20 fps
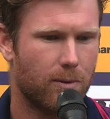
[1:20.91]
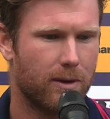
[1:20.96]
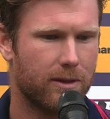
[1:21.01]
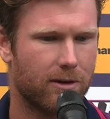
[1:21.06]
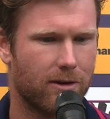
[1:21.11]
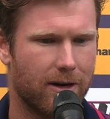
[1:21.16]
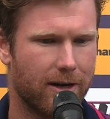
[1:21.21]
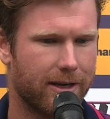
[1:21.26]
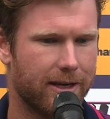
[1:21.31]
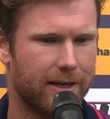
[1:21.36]

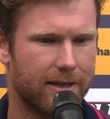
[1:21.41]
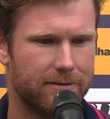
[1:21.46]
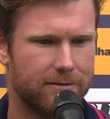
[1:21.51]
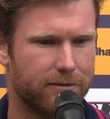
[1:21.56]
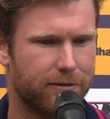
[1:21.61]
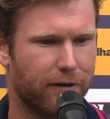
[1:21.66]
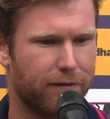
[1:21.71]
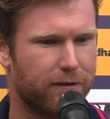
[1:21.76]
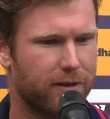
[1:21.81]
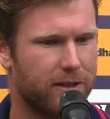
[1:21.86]
whether I get
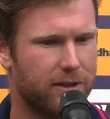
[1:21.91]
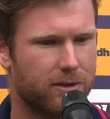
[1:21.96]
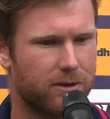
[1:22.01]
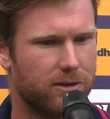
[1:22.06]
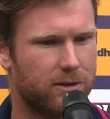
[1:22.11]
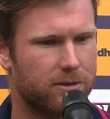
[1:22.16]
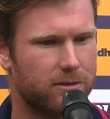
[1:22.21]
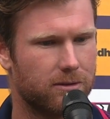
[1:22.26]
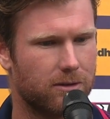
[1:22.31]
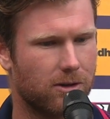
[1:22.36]
50
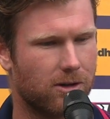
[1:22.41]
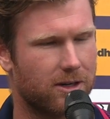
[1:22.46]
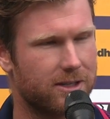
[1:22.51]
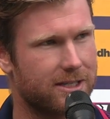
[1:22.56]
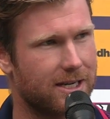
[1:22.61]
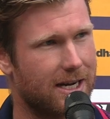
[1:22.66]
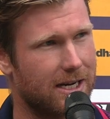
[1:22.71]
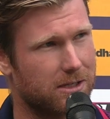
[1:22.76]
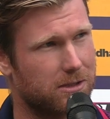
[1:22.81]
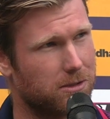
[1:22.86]
or a
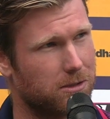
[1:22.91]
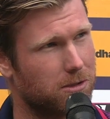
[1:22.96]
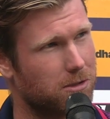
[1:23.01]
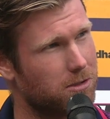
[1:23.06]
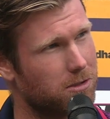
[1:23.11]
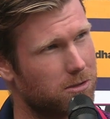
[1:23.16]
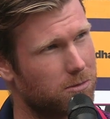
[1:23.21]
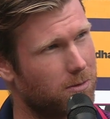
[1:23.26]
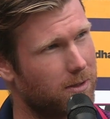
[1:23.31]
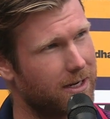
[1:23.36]
duck
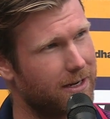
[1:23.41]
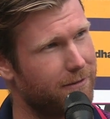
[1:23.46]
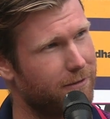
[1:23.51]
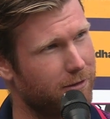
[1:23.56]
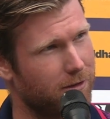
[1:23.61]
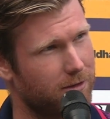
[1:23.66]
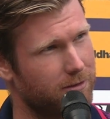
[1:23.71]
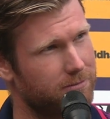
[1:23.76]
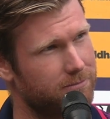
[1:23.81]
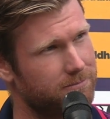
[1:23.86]
or
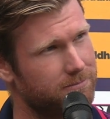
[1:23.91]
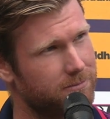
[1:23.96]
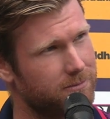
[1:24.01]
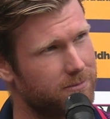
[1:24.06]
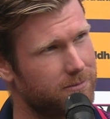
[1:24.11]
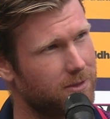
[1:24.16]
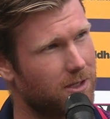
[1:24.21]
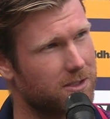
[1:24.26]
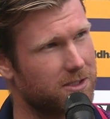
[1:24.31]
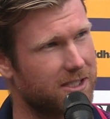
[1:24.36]
whatever
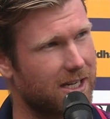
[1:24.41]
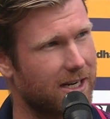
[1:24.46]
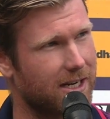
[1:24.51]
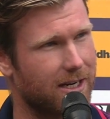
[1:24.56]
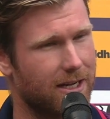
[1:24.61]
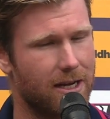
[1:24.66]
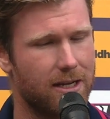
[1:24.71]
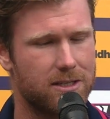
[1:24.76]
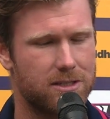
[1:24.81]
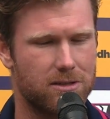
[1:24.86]
on
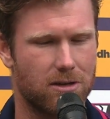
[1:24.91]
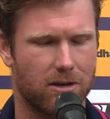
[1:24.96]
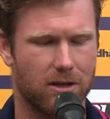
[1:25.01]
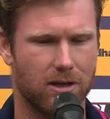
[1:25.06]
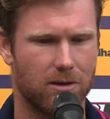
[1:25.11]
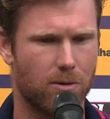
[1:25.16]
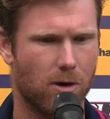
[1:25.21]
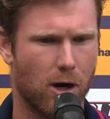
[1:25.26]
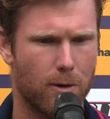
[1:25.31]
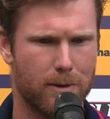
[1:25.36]
Saturday, it's not
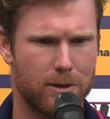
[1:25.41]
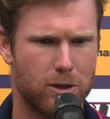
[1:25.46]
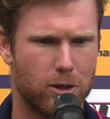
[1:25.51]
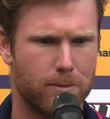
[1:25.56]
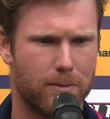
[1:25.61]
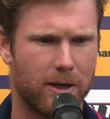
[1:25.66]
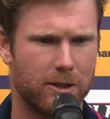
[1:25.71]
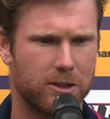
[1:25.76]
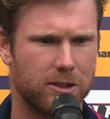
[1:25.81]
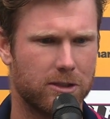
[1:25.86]
going to worry me
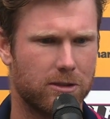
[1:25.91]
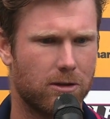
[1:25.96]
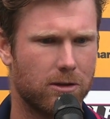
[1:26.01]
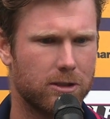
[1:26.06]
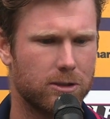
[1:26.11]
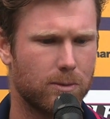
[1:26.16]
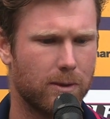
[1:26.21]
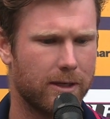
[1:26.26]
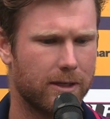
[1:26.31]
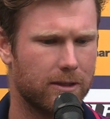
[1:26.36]
too much as long
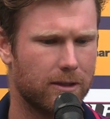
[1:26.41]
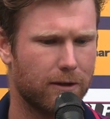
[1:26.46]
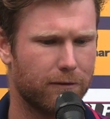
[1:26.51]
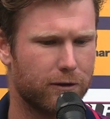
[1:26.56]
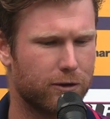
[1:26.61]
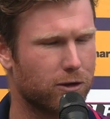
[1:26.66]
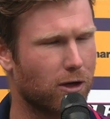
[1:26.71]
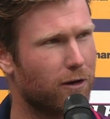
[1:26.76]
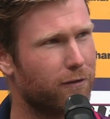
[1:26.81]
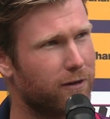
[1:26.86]
as we can lift
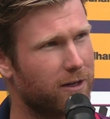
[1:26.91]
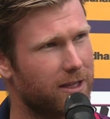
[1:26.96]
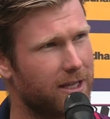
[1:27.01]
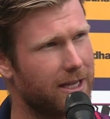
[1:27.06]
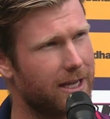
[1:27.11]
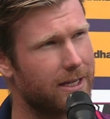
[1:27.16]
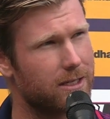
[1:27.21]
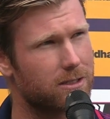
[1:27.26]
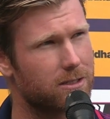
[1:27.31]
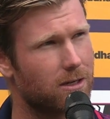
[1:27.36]
the trophy at
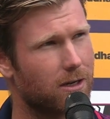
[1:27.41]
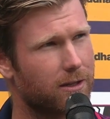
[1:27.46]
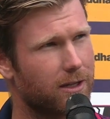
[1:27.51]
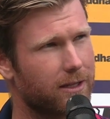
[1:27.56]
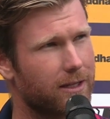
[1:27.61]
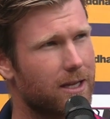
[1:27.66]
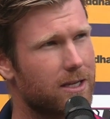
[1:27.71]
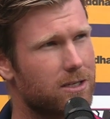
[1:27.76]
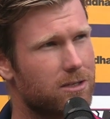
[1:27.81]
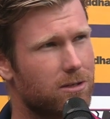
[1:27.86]
the end. So I
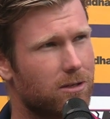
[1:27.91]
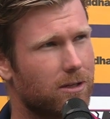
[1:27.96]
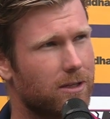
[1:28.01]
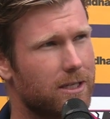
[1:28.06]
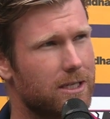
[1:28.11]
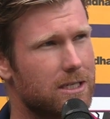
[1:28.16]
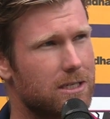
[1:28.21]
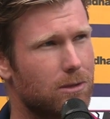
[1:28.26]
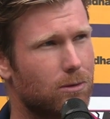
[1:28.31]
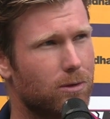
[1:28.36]
think that's
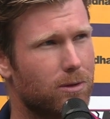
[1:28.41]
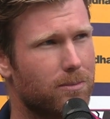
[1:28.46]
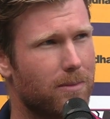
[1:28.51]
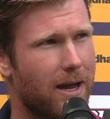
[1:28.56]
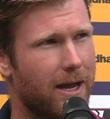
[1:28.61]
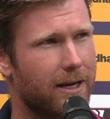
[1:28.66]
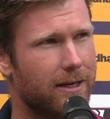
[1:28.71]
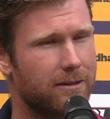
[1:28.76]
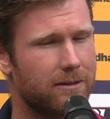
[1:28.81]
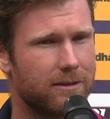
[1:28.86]
certainly still the
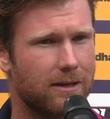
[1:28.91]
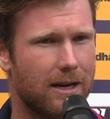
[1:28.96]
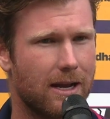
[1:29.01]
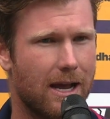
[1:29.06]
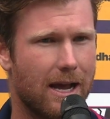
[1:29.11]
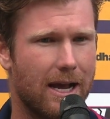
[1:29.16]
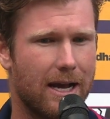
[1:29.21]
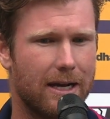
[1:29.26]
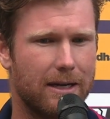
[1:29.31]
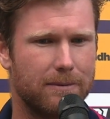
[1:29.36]

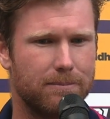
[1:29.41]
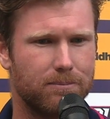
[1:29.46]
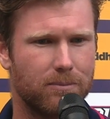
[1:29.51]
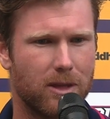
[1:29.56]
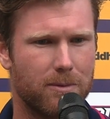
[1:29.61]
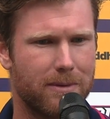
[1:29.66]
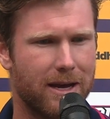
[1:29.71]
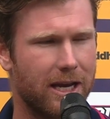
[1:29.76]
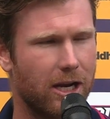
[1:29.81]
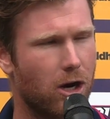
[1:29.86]

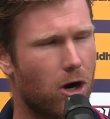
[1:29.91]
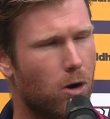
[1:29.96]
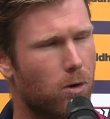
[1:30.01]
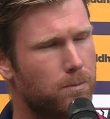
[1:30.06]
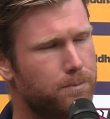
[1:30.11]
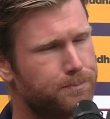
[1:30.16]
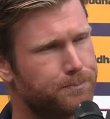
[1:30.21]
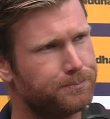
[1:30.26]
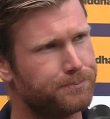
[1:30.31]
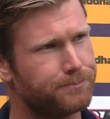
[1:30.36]
main goal.